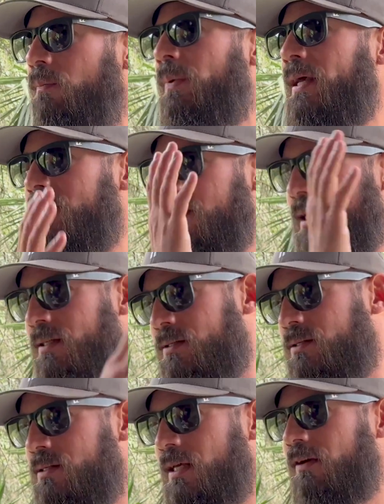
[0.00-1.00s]
based on
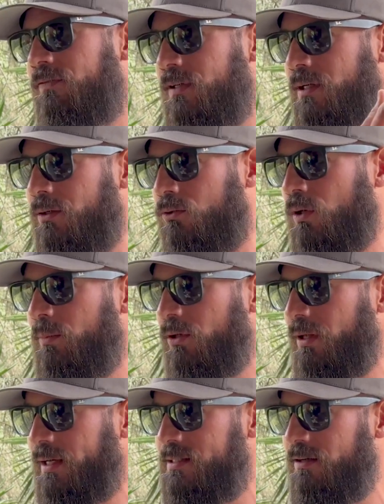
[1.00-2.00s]
safety and
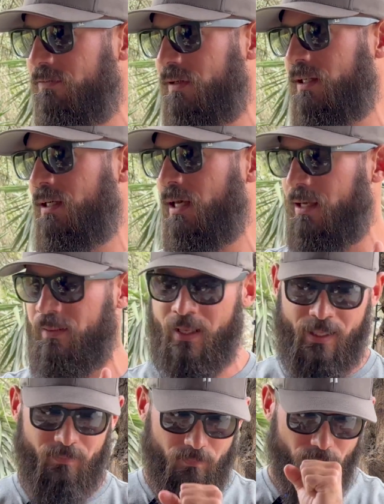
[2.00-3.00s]
criminal activity in
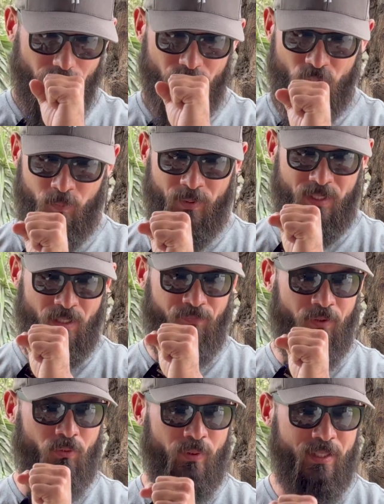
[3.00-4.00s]
that
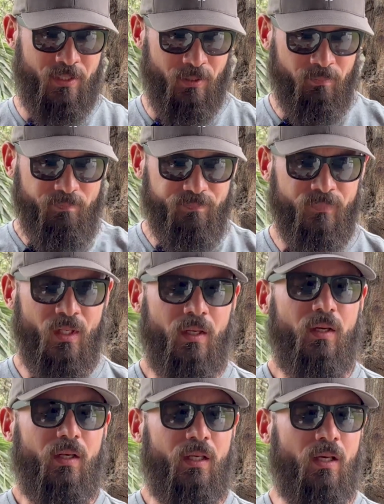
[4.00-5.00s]
specific region.
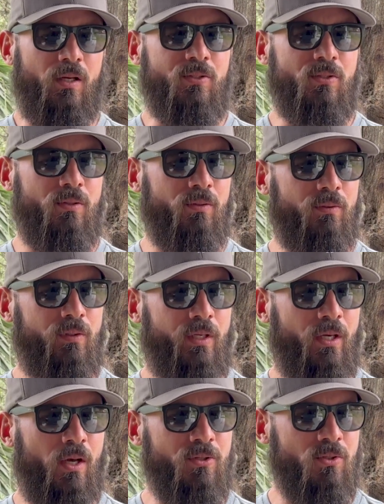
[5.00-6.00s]
He also
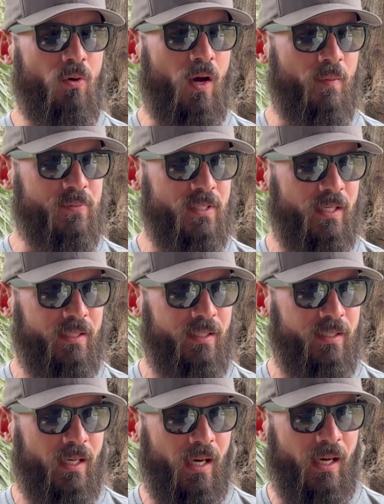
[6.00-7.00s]

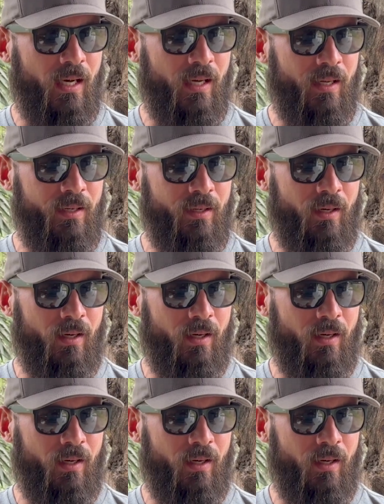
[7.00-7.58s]
updated on,